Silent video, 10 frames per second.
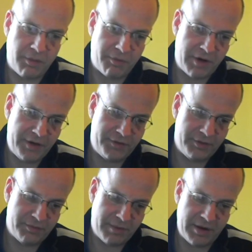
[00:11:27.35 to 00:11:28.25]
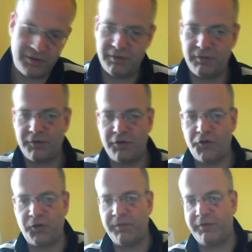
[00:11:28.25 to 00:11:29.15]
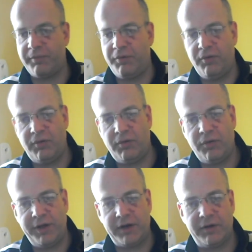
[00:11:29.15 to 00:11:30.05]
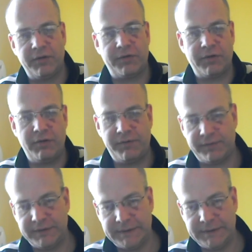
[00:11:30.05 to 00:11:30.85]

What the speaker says: operations manuals, customer support, all that good stuff.